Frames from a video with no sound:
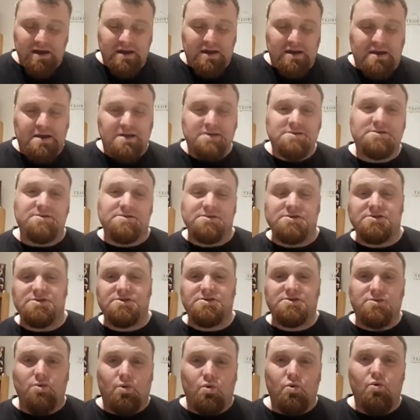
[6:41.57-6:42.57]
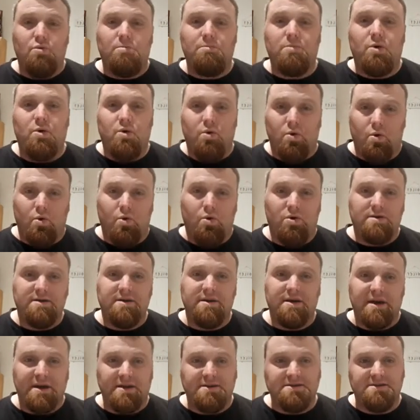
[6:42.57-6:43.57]
is the Stormhawk
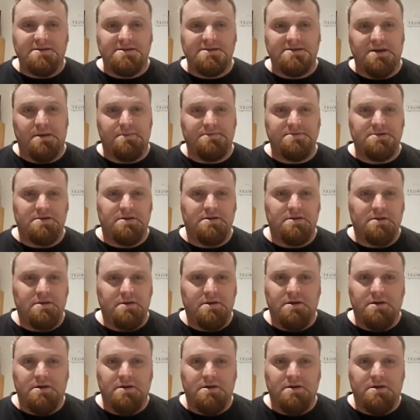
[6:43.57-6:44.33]
Interceptor.